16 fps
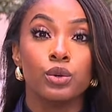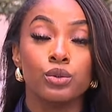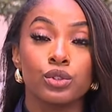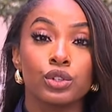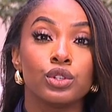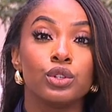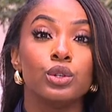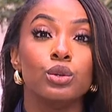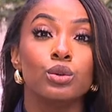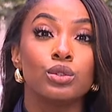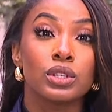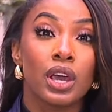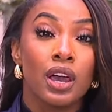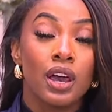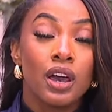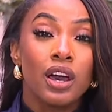who's
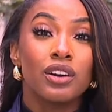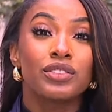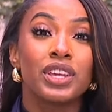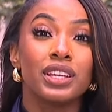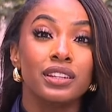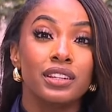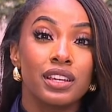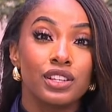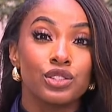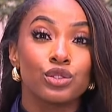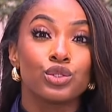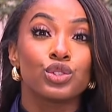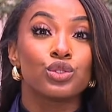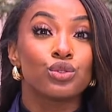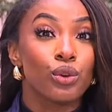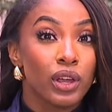accused of killing his
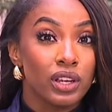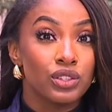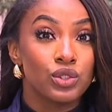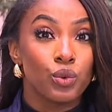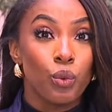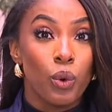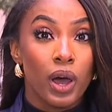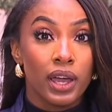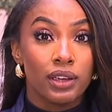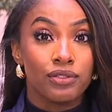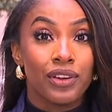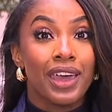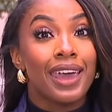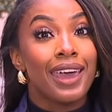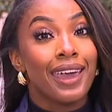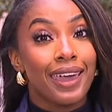estranged
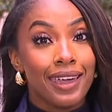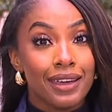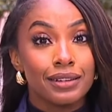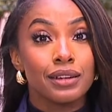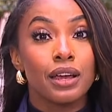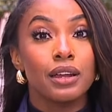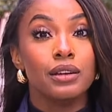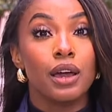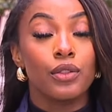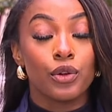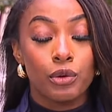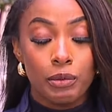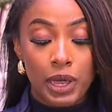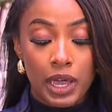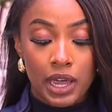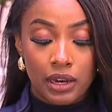wife and
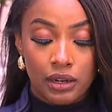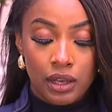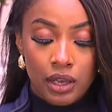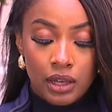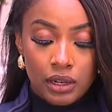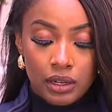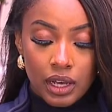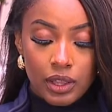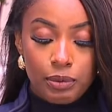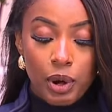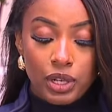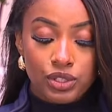another man. Now, the